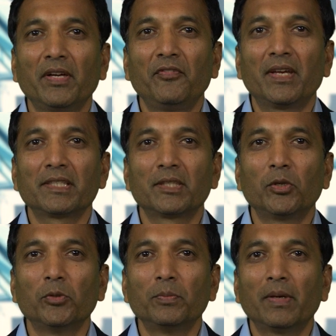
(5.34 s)
Verification
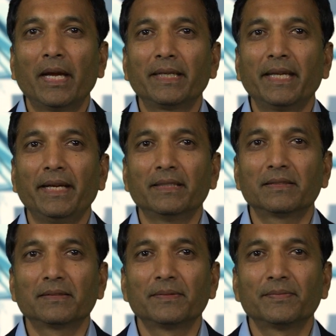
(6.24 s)
Group at
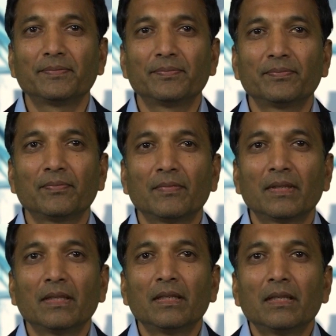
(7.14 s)
Cadence.
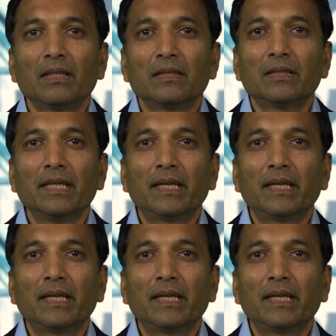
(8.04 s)
The